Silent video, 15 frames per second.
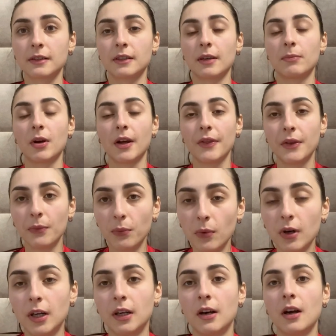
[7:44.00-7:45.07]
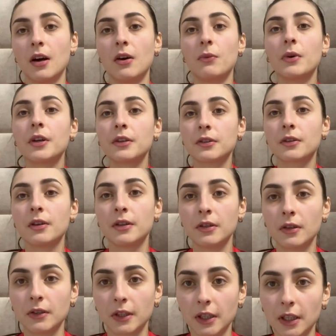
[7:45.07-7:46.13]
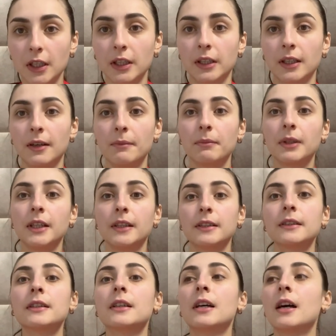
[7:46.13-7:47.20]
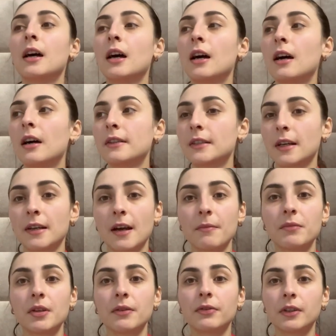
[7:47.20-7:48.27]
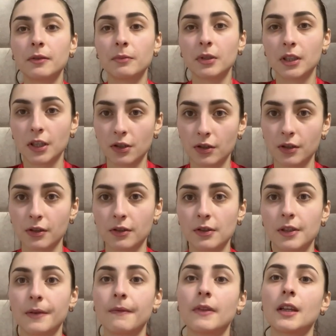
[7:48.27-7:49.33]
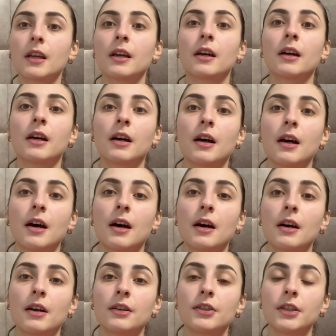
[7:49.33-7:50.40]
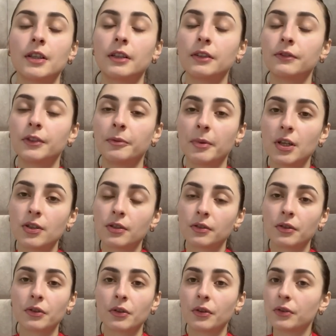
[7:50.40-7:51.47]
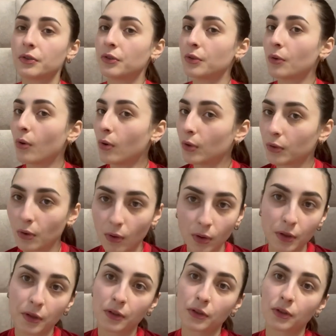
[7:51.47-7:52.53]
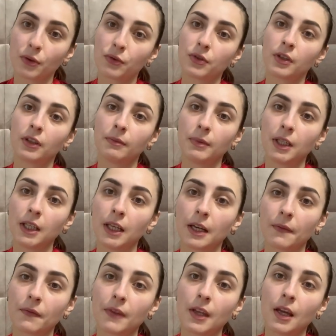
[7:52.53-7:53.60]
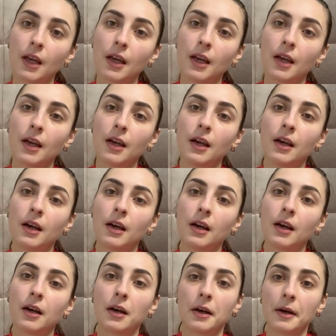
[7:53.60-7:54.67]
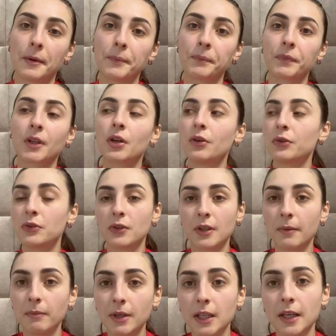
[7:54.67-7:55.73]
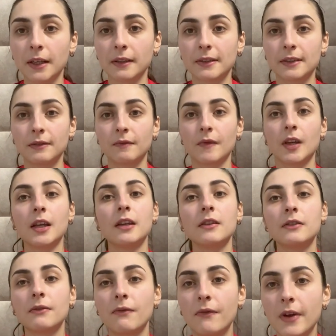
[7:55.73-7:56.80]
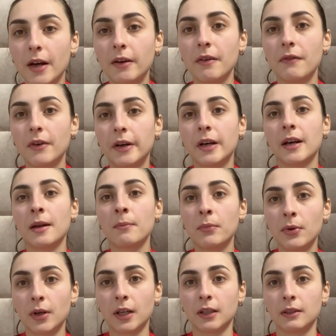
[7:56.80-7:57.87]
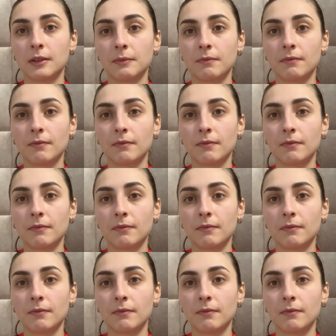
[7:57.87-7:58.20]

about the war, what is going on here. Please sign up different petitions. Share information on all your social media. Go to the meetings. It is very, very important.